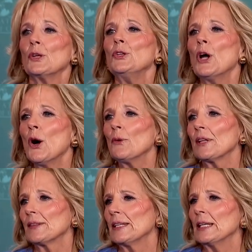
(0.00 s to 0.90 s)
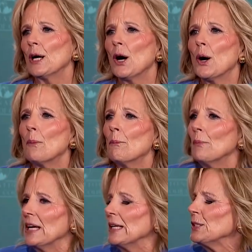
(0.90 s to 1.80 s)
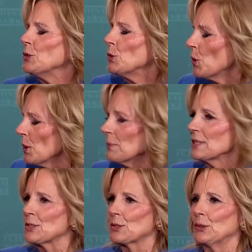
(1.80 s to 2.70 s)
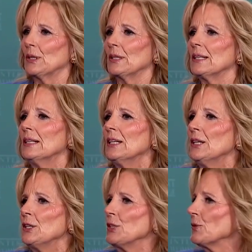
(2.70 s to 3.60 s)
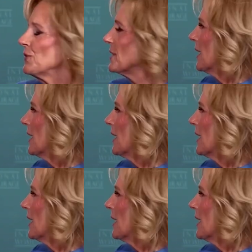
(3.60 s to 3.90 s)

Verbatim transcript: know that the enormous good you've